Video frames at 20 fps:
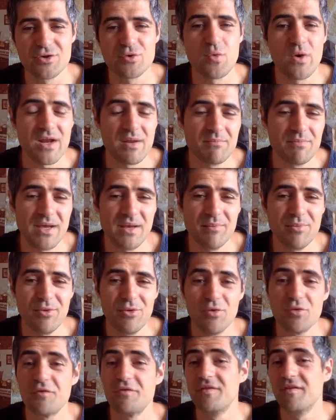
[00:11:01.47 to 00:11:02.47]
are twenty
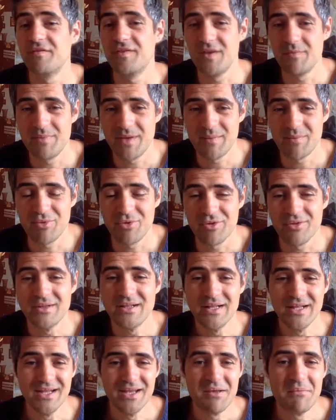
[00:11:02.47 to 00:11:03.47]
people or fifty people
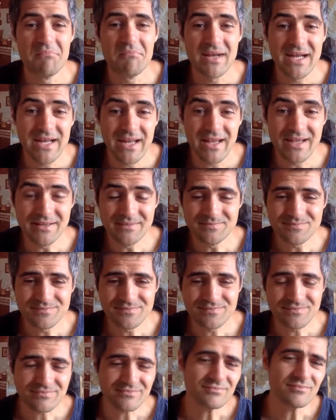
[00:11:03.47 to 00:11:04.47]
meeting,
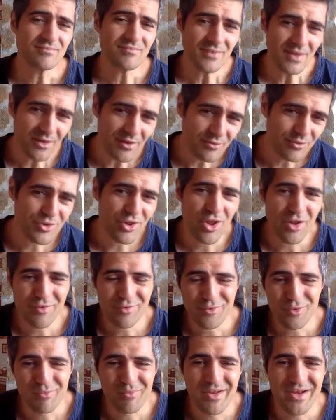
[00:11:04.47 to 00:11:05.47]
not
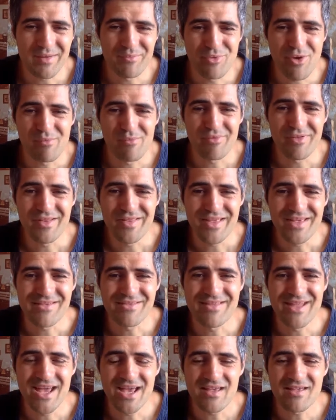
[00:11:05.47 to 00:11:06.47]
so many probably these
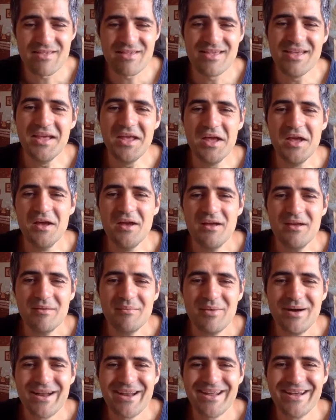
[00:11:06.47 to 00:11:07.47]
days,
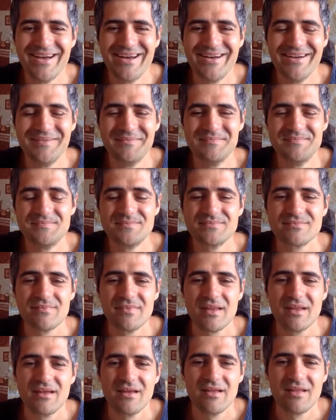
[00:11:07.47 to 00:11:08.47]
but um,
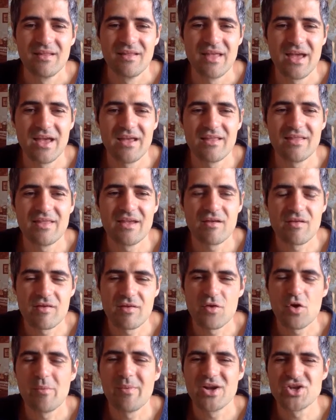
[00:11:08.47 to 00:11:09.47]
they there's
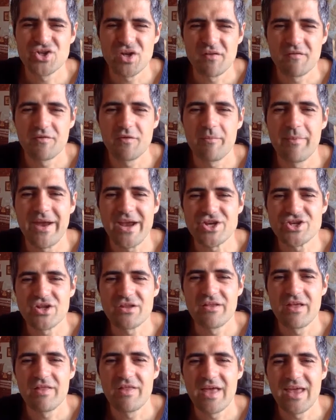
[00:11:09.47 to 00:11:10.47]
so much
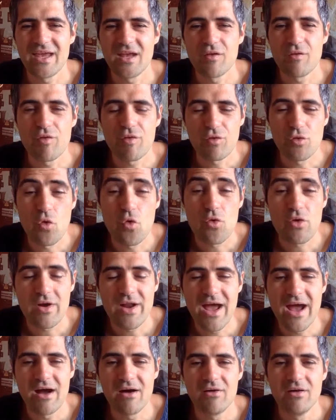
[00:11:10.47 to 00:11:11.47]
information that they can store
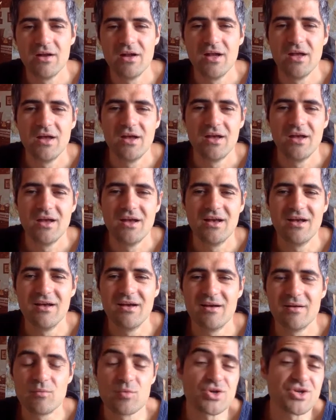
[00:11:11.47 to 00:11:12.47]
now,
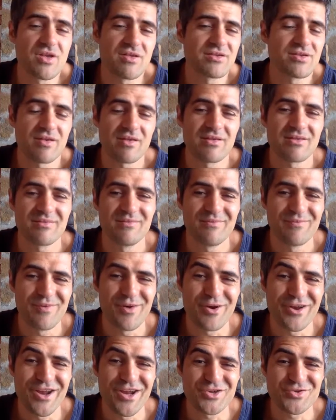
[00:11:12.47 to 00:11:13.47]
uh, which is just
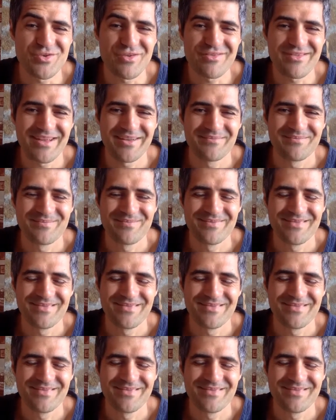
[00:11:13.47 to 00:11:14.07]
very interesting.